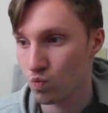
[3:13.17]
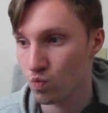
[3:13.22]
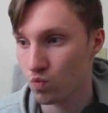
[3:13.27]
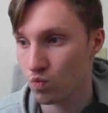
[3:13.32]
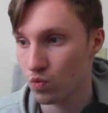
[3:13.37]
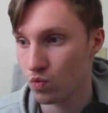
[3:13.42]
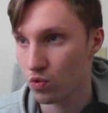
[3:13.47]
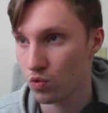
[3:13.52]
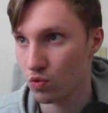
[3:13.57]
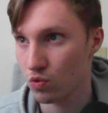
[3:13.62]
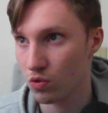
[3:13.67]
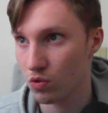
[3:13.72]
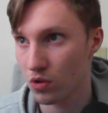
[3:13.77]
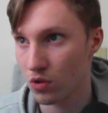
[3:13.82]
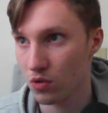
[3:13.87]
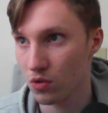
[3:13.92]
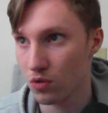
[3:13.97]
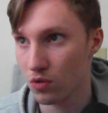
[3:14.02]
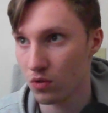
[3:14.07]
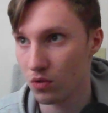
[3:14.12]

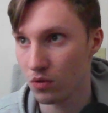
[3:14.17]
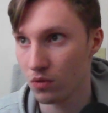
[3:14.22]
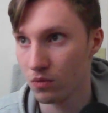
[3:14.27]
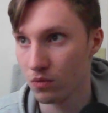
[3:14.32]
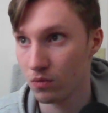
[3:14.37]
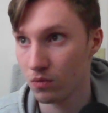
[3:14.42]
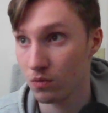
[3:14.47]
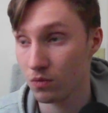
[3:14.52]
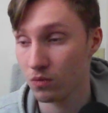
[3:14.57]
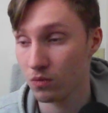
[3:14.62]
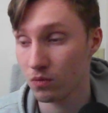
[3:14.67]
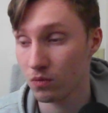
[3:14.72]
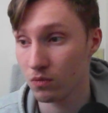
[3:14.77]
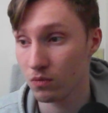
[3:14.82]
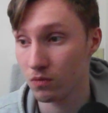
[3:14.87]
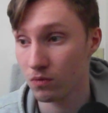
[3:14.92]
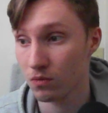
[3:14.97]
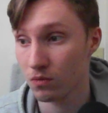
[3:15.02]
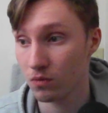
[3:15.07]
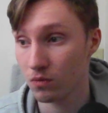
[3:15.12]
So,
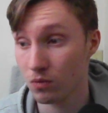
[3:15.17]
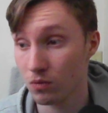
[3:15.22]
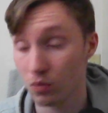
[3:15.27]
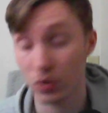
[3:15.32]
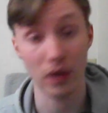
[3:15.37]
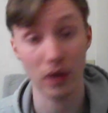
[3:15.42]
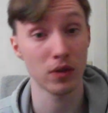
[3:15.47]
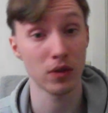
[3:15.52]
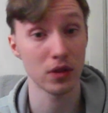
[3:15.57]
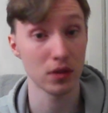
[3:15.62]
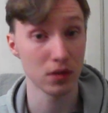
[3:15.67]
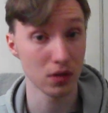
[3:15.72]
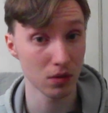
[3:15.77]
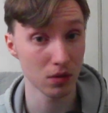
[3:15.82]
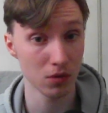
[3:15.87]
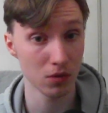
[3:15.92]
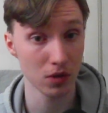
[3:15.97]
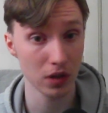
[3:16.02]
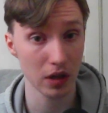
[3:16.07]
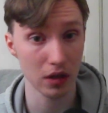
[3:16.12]
we have instant
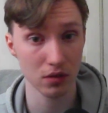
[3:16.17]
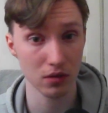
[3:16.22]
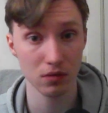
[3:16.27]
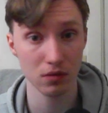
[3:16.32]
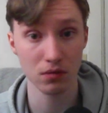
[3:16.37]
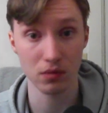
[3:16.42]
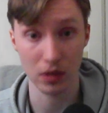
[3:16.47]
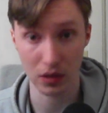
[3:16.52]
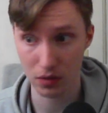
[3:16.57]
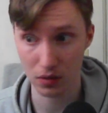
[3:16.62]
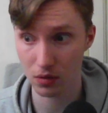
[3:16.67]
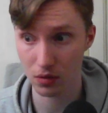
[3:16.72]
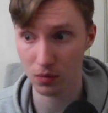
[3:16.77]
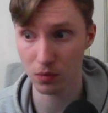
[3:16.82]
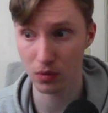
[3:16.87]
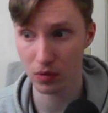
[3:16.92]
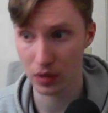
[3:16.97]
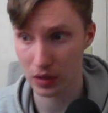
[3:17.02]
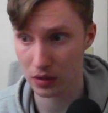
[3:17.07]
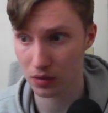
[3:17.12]
communication. That's a good
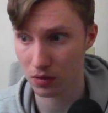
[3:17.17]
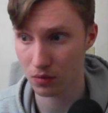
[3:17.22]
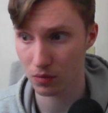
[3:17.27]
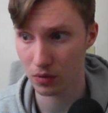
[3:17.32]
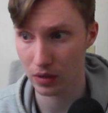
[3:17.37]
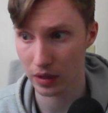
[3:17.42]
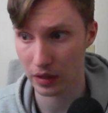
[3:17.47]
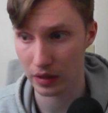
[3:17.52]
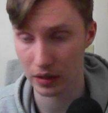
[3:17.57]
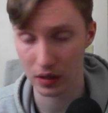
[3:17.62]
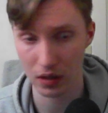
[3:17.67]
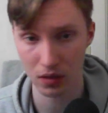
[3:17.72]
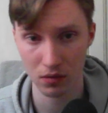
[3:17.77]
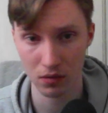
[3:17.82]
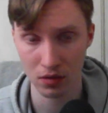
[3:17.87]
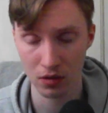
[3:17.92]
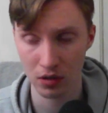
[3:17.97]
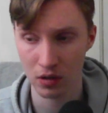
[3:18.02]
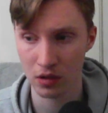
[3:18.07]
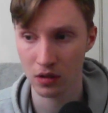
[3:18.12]
one. I like it.
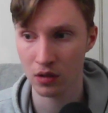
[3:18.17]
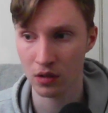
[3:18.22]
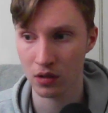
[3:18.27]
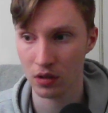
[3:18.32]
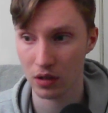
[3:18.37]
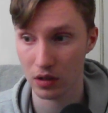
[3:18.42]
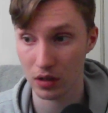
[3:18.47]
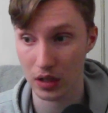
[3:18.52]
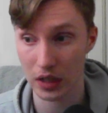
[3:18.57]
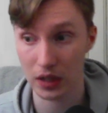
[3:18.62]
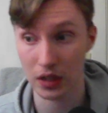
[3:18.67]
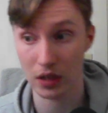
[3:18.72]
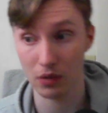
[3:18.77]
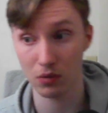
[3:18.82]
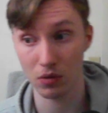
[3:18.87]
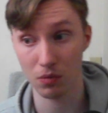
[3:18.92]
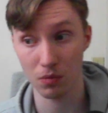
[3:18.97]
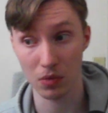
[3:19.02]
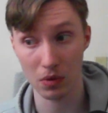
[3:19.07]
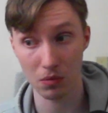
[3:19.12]
Connecting
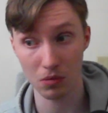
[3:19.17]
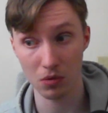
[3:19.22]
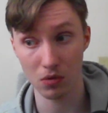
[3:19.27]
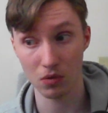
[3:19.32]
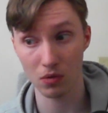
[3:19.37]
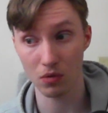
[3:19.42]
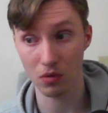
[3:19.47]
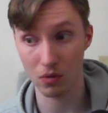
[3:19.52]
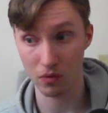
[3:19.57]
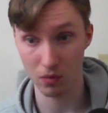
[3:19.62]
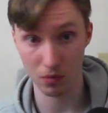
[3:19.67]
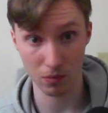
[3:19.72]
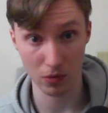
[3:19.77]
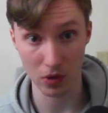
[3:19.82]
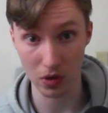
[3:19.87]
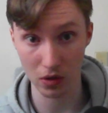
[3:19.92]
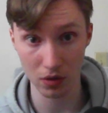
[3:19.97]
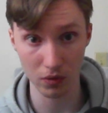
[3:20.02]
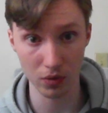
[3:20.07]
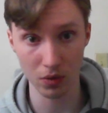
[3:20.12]
with people from
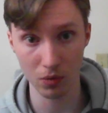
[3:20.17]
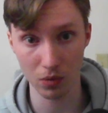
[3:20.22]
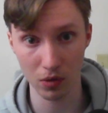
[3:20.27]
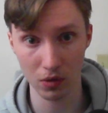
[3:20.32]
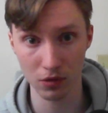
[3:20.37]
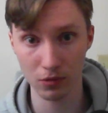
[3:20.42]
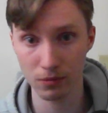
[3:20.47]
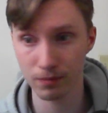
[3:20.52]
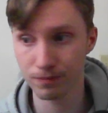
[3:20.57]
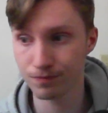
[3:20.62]
all over the world.